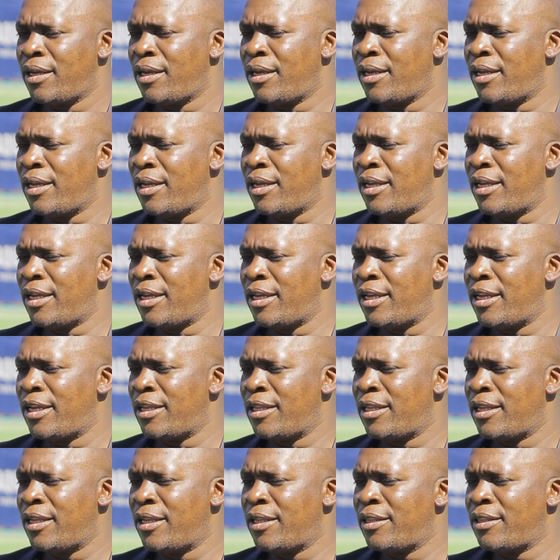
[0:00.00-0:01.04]

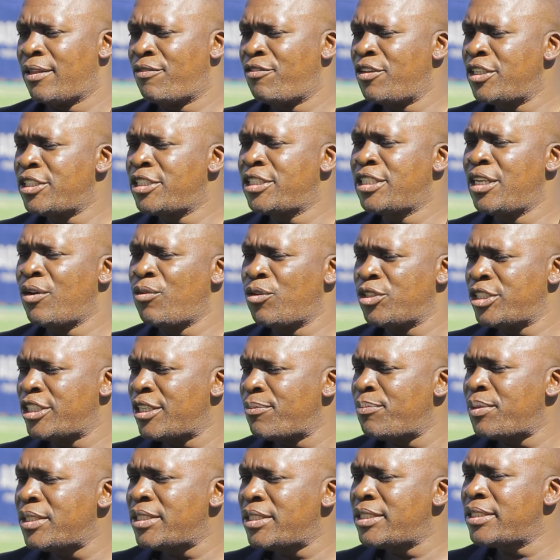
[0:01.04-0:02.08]
the first year was
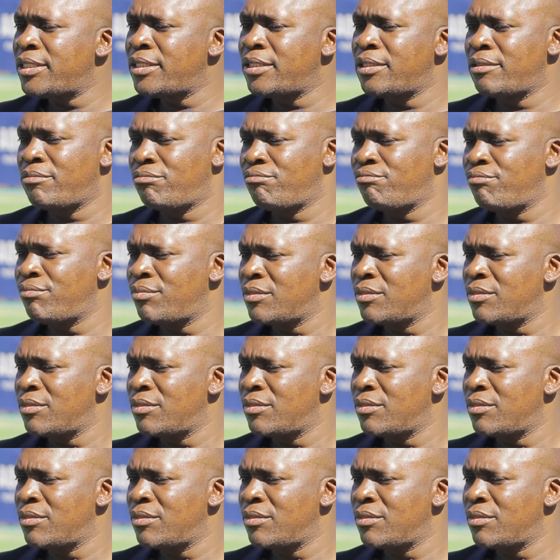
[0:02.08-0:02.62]
a bit